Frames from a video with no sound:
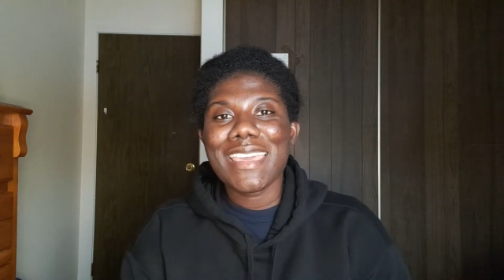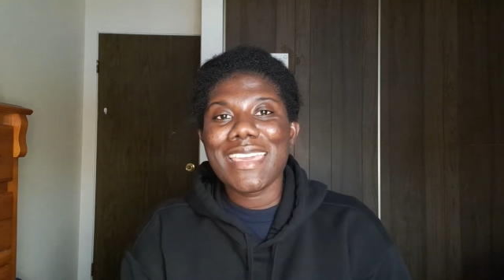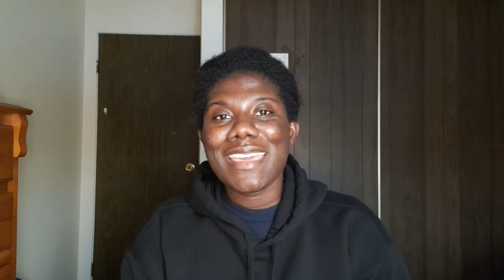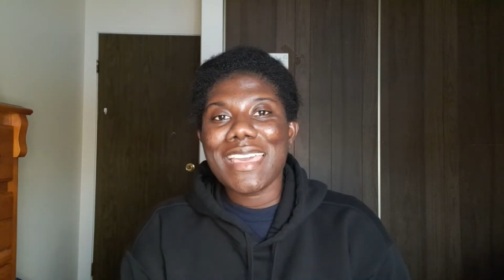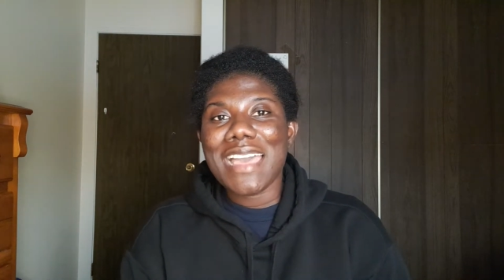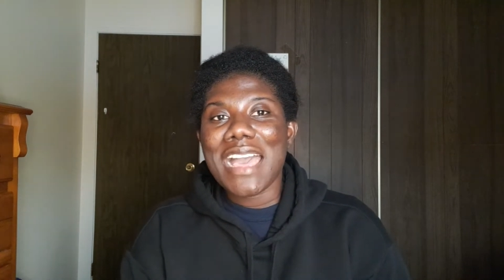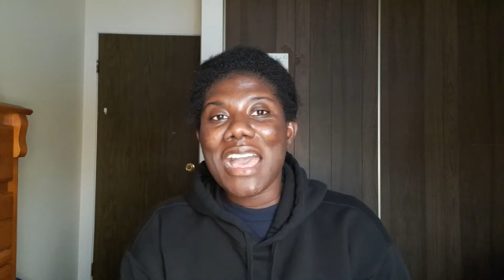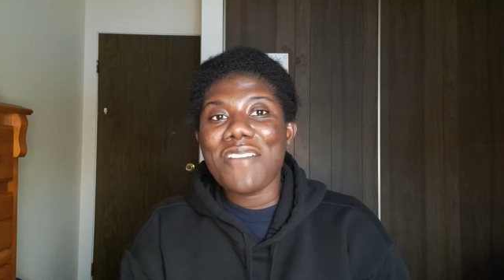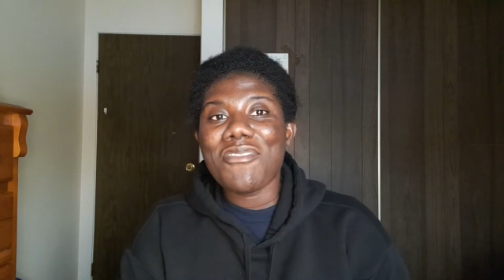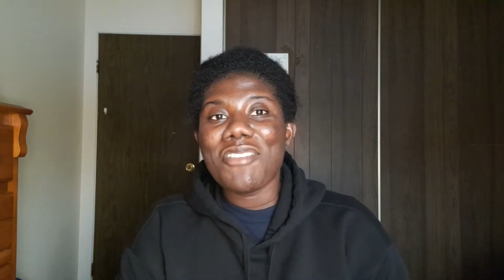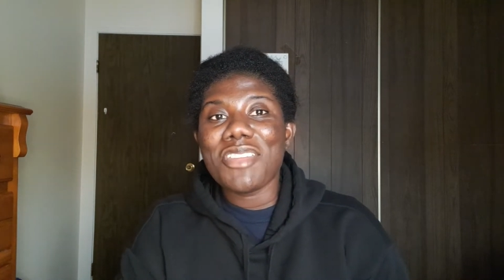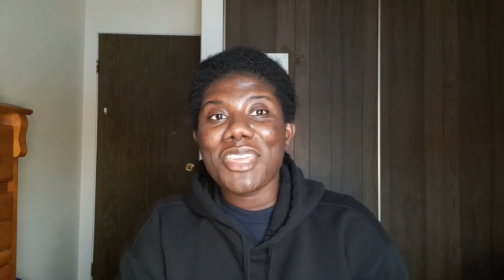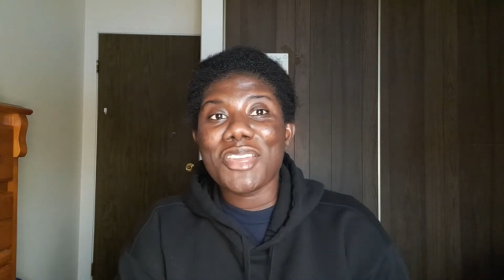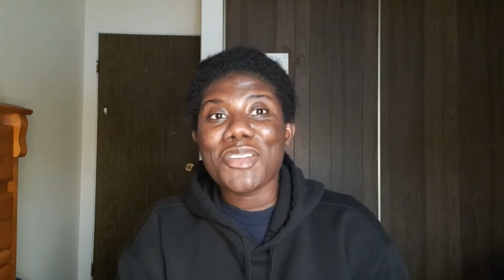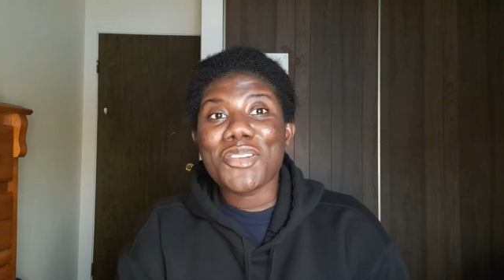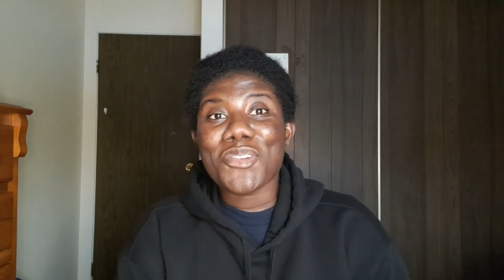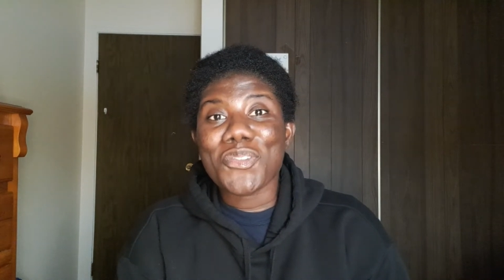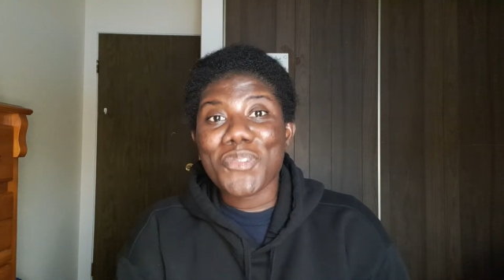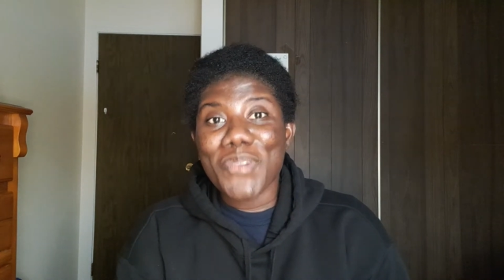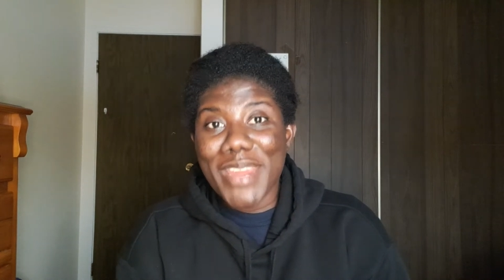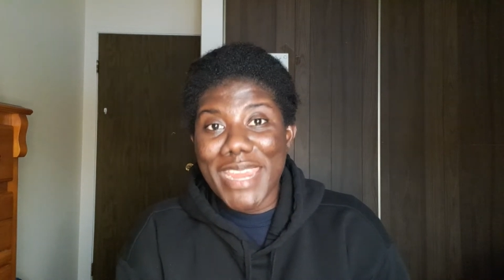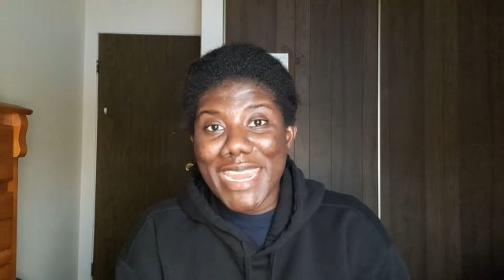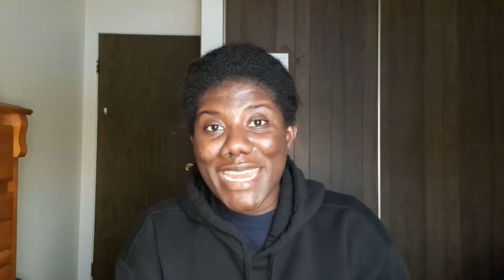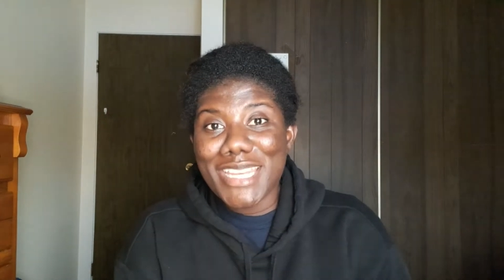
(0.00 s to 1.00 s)
having a
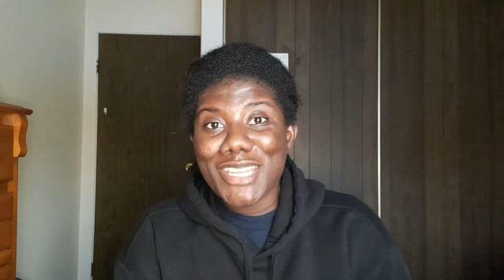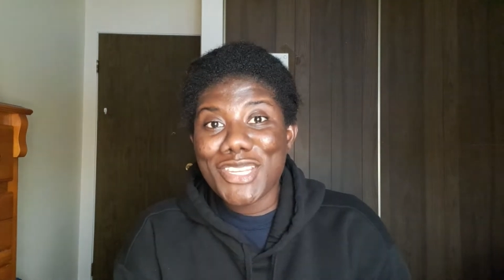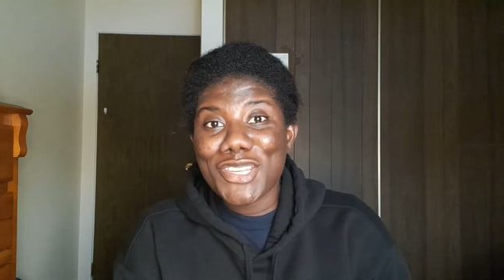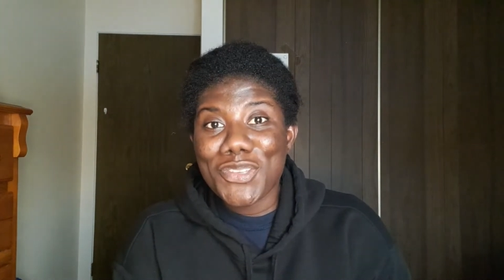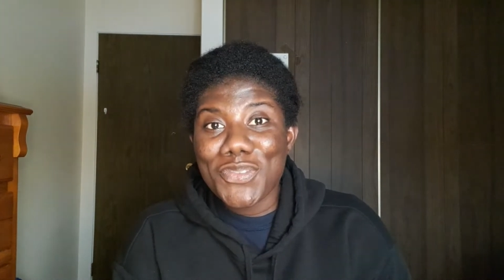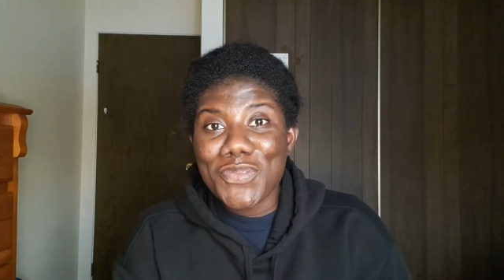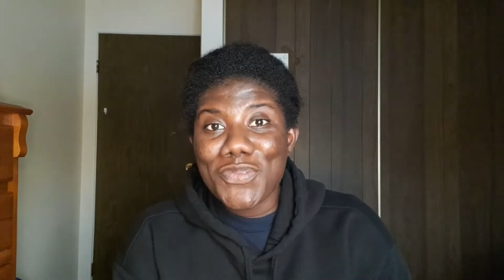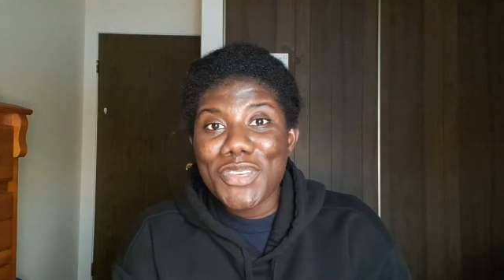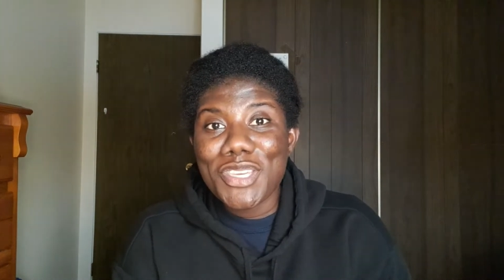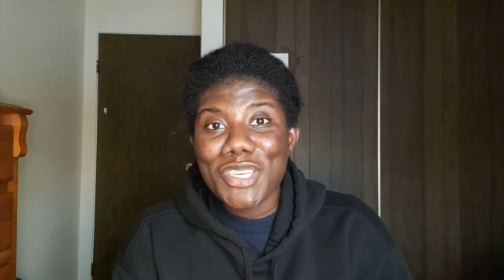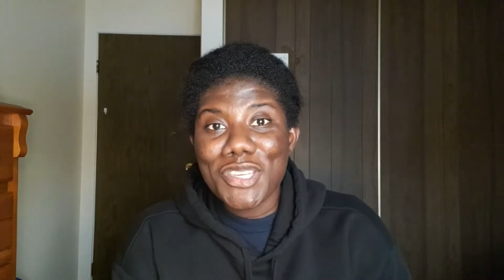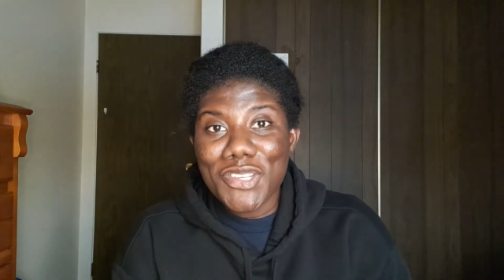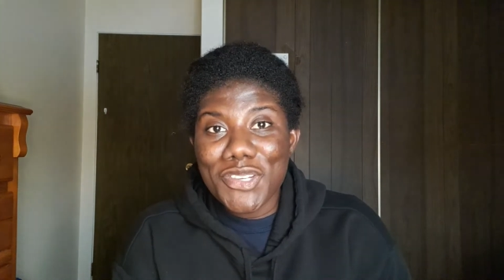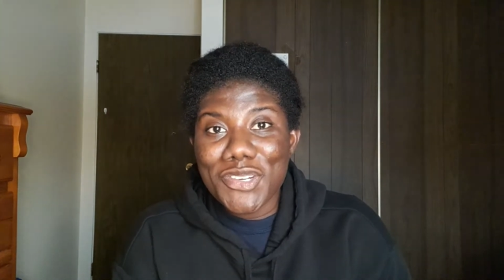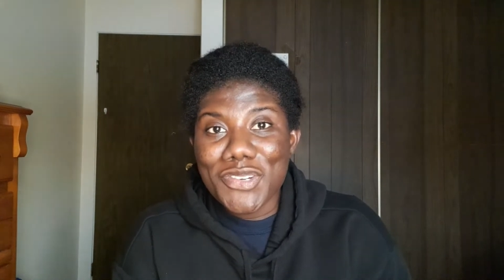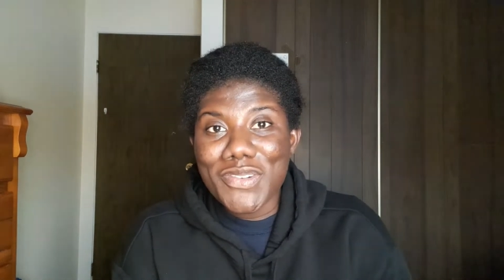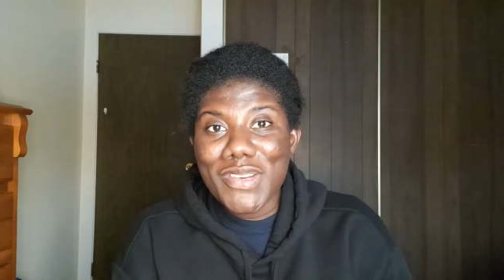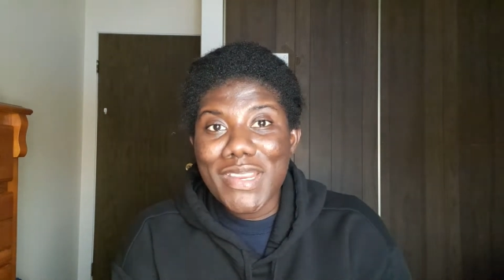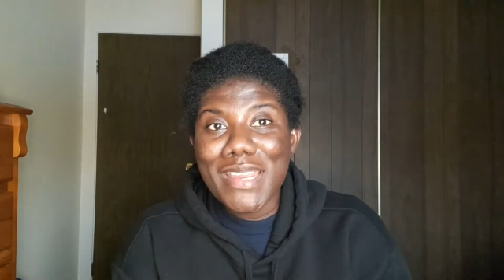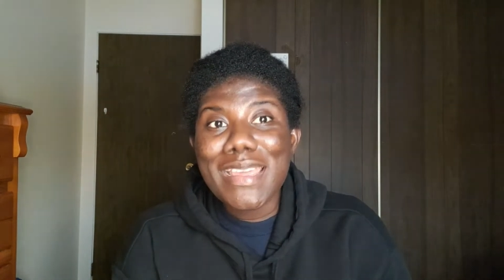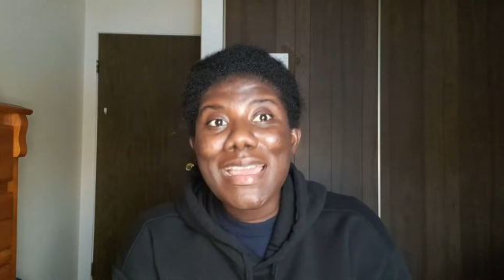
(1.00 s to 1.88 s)
great new year.